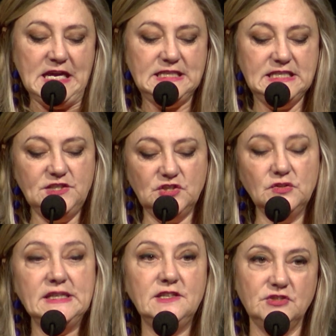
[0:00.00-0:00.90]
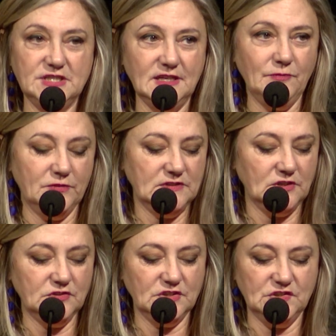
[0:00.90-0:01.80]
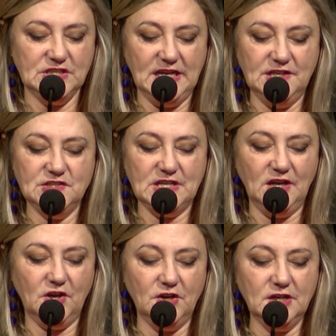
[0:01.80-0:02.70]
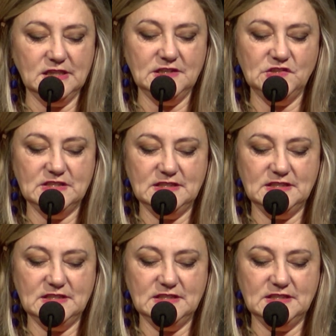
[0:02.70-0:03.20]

teacher leadership for social change, and currently she's